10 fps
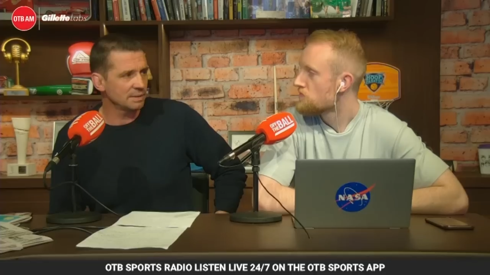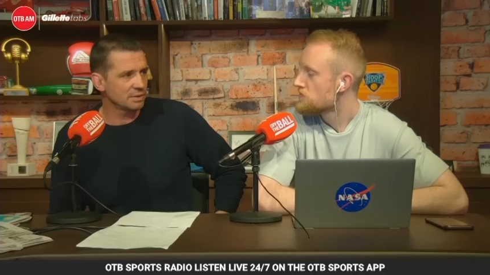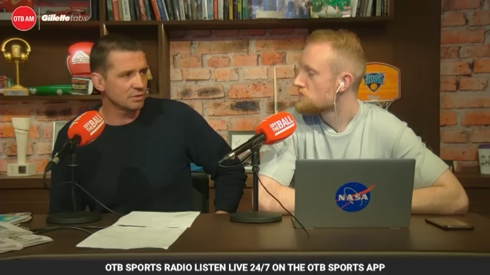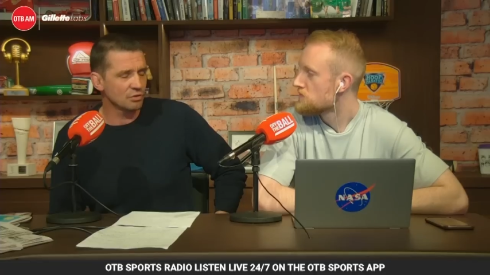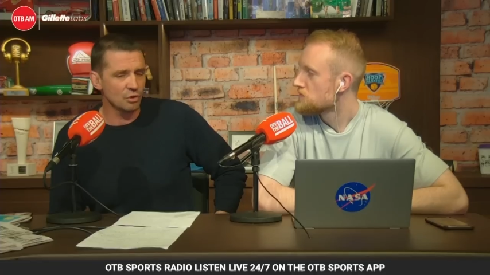
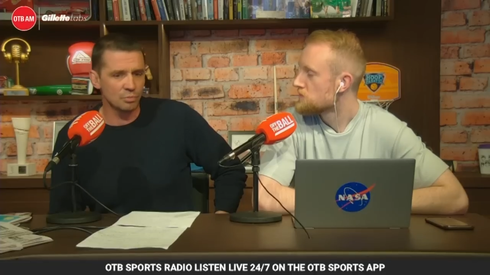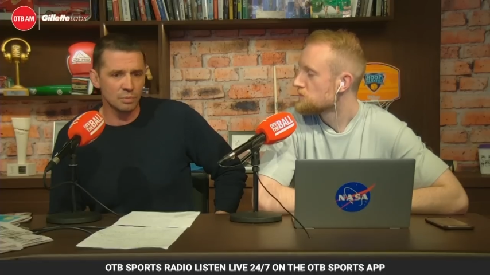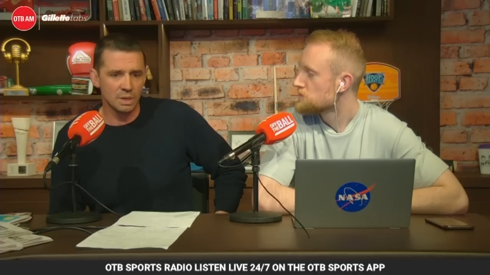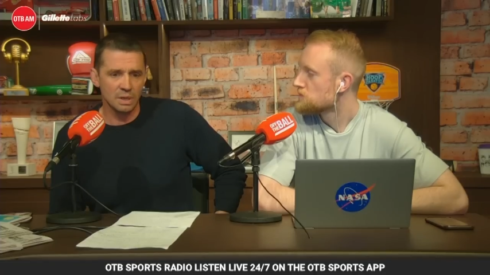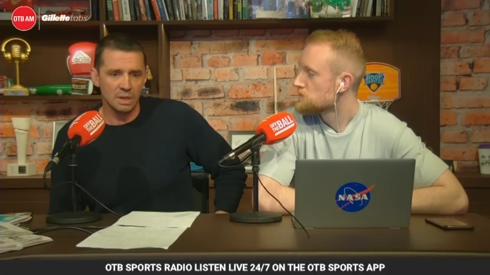Speaker 1: the scrum,
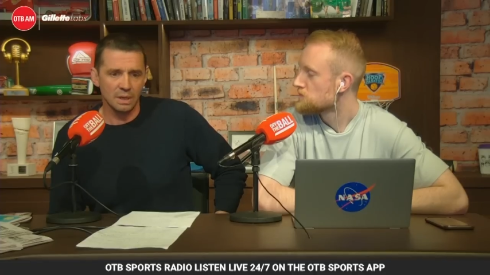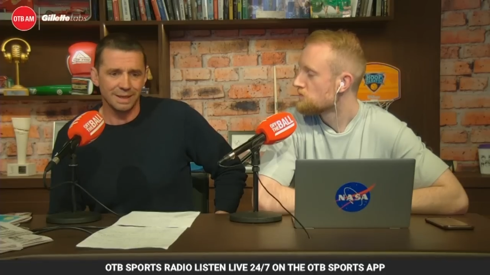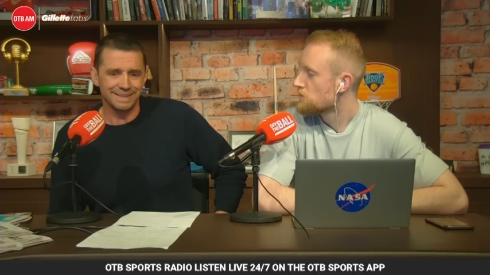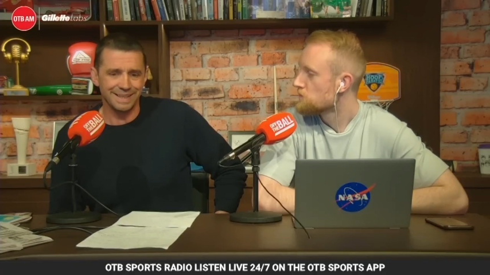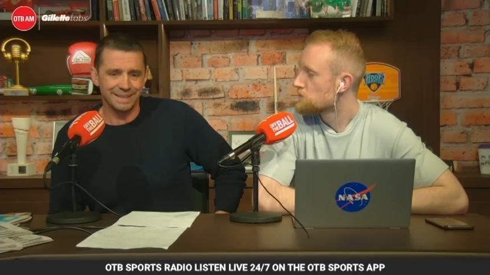
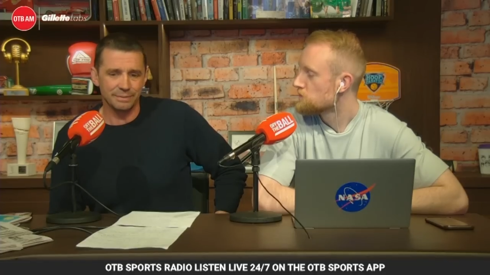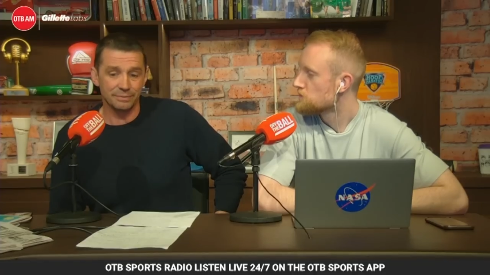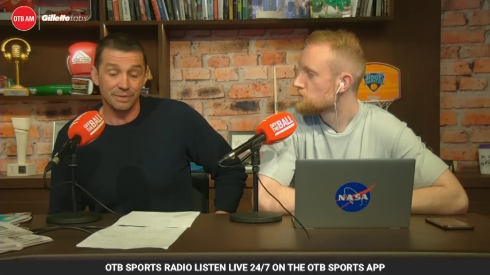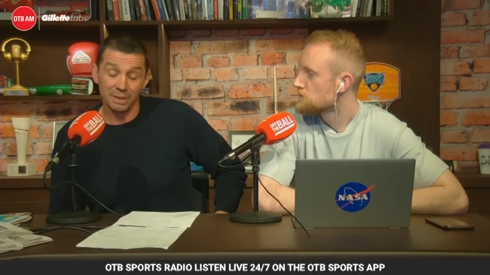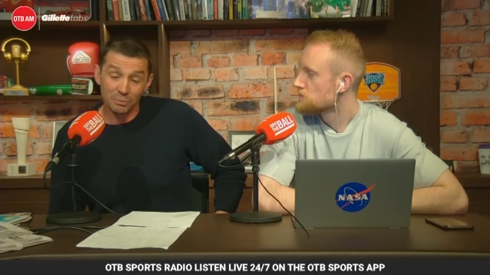I think
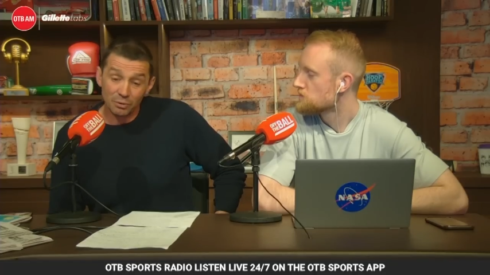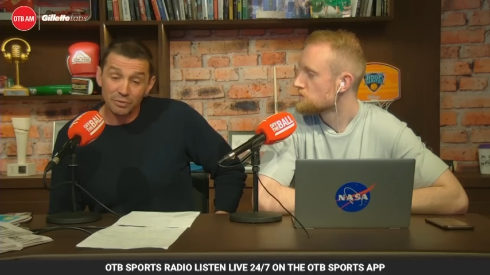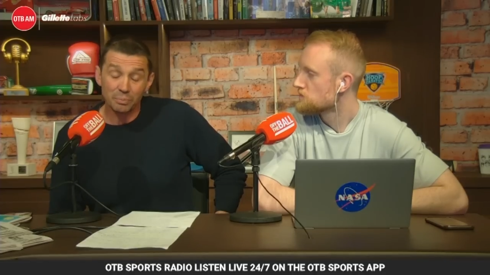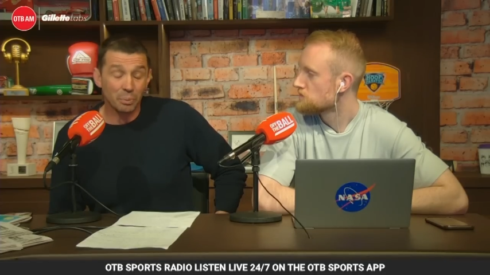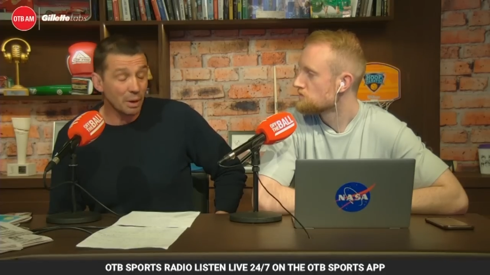Frank
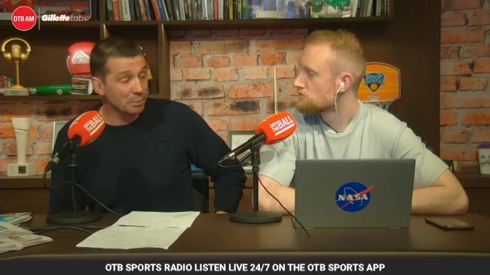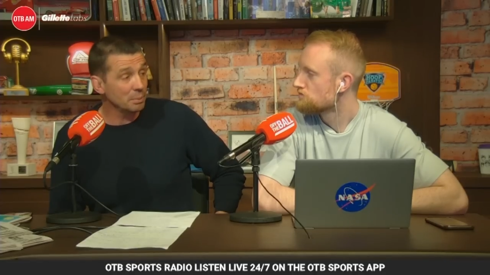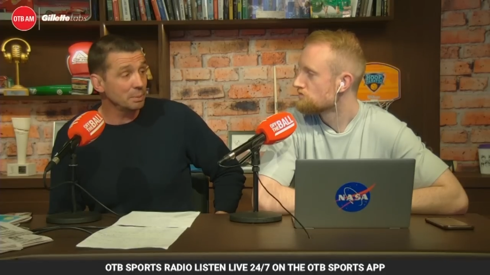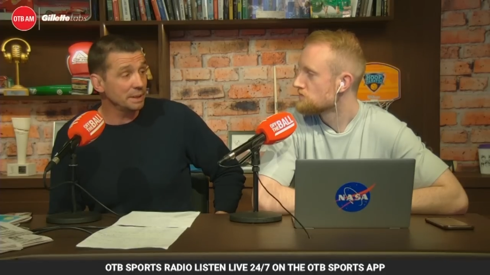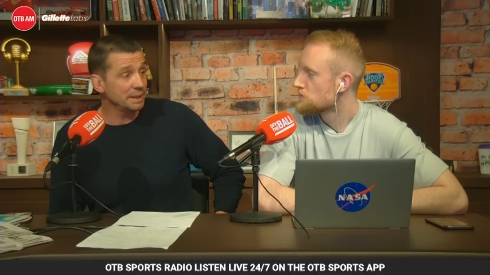Murphy
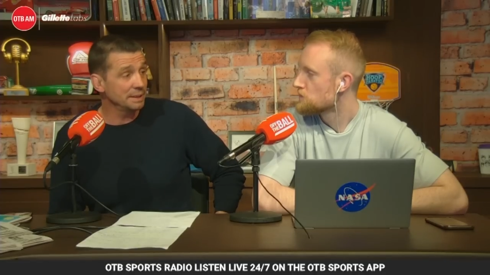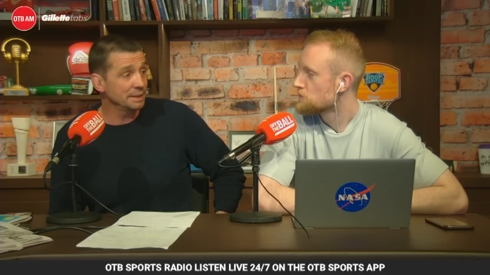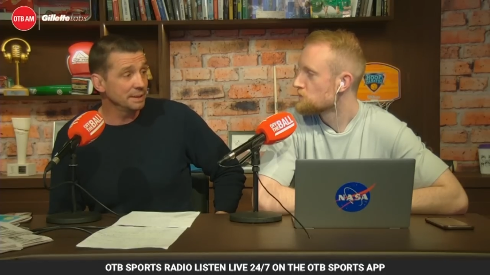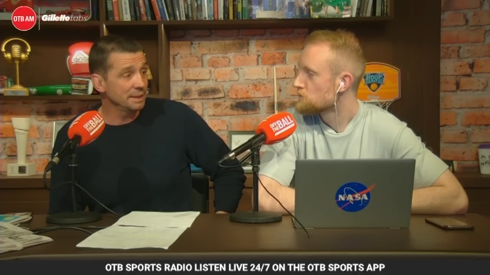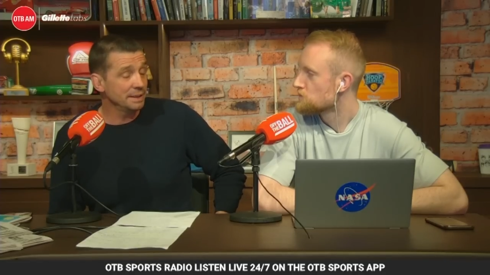probably
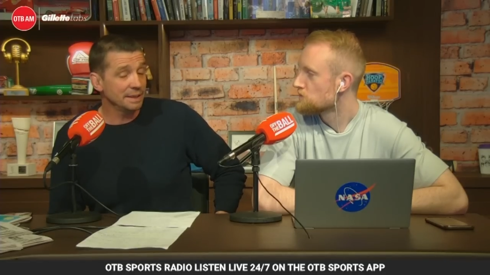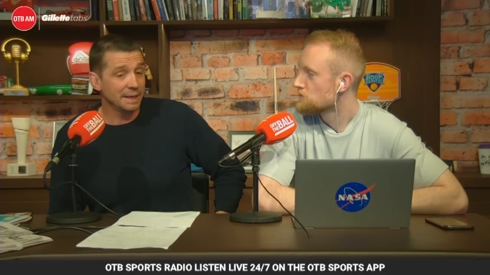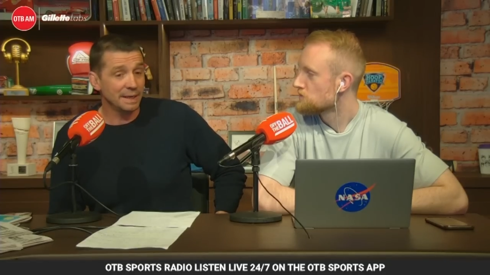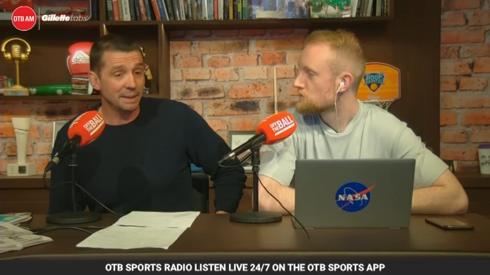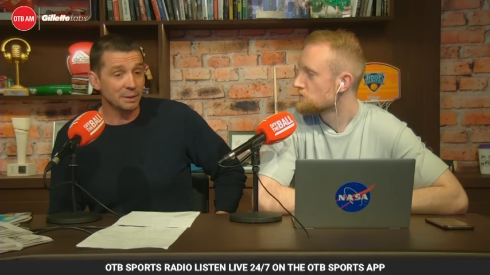
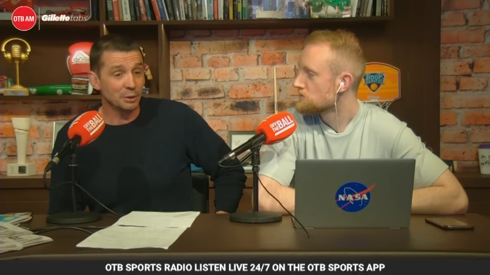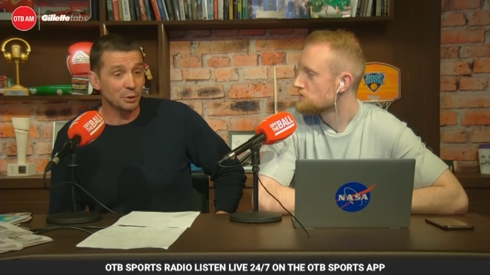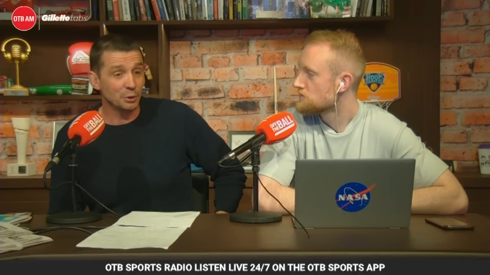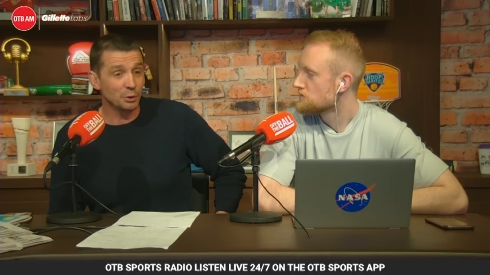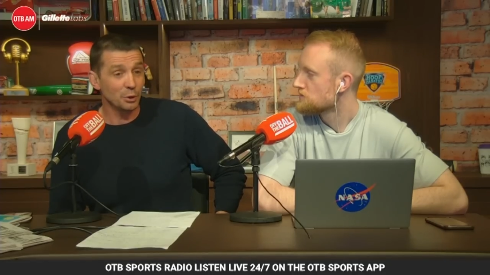
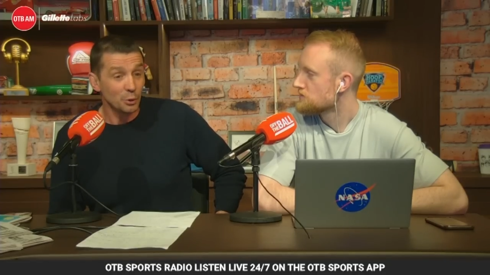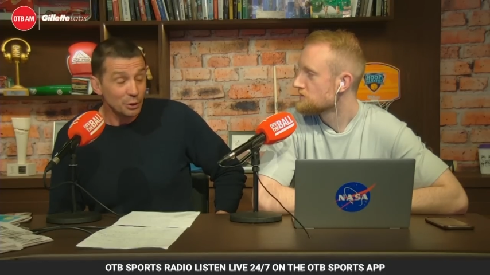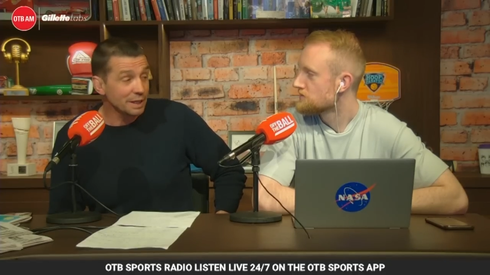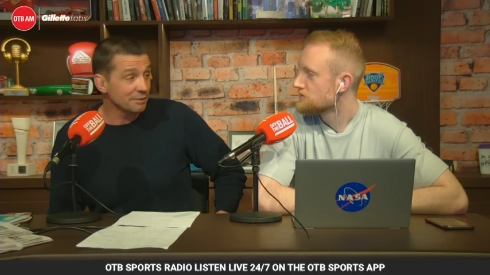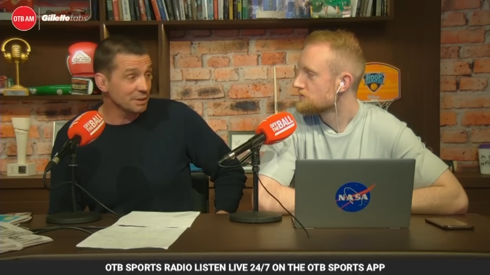could
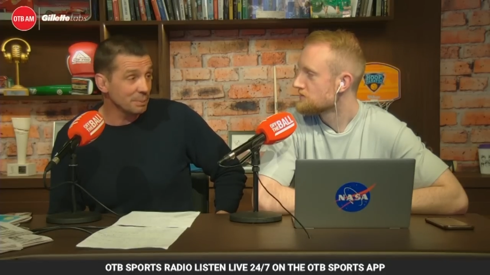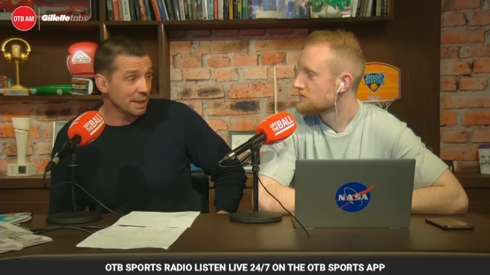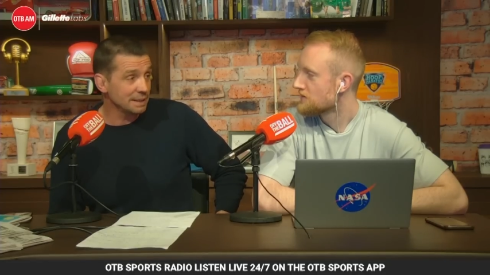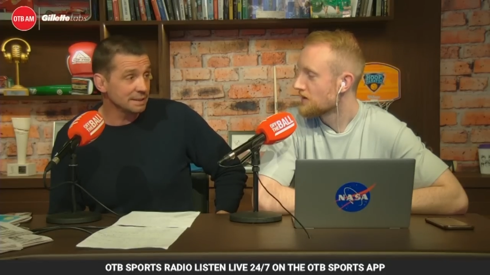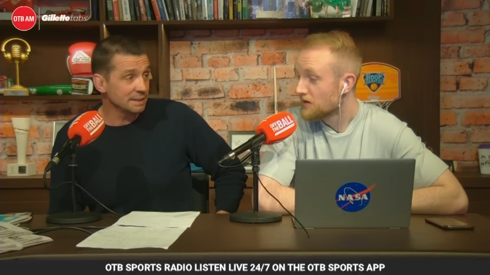have given a
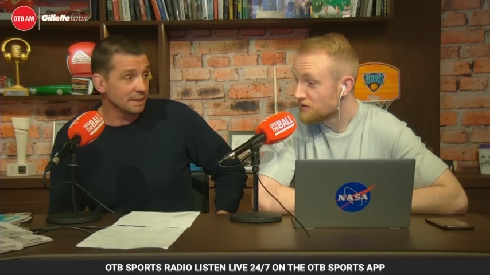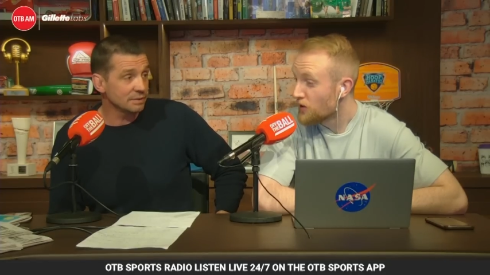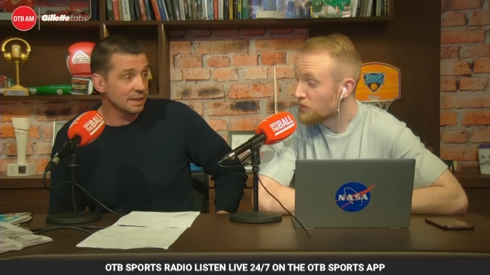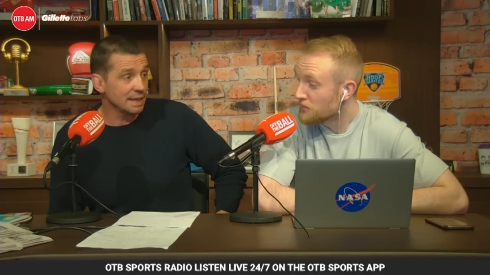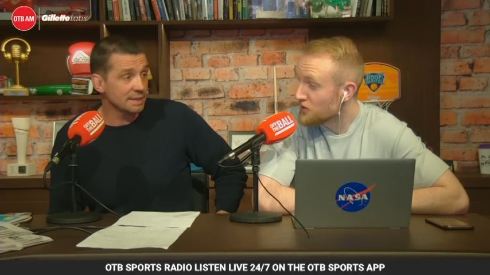penalty there
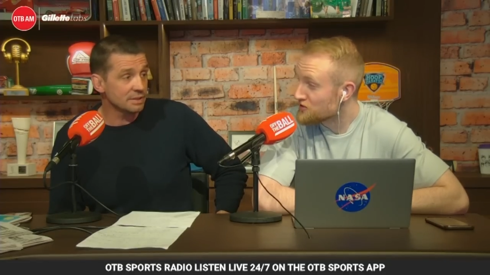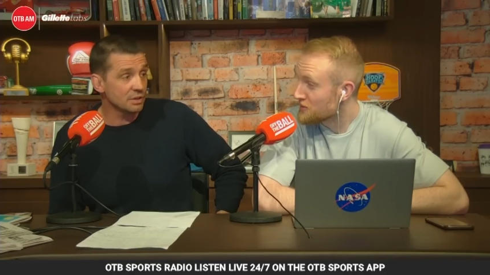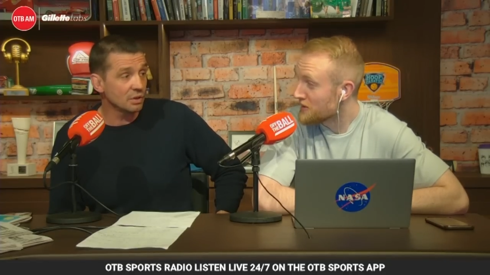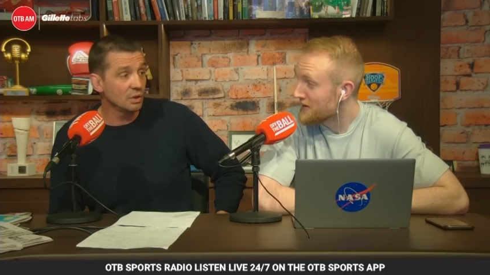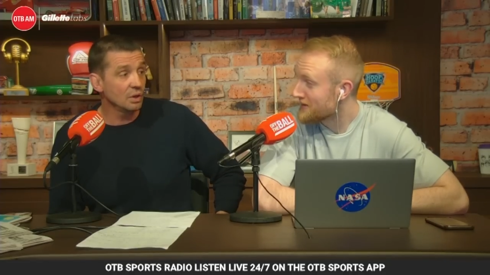
Speaker 2: to
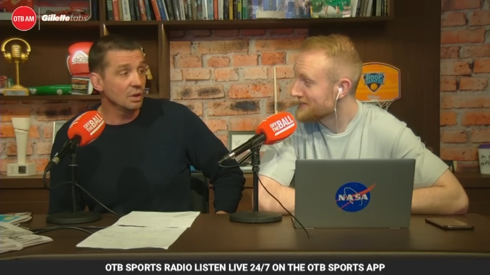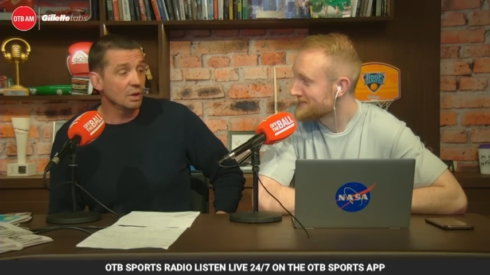Leinster player.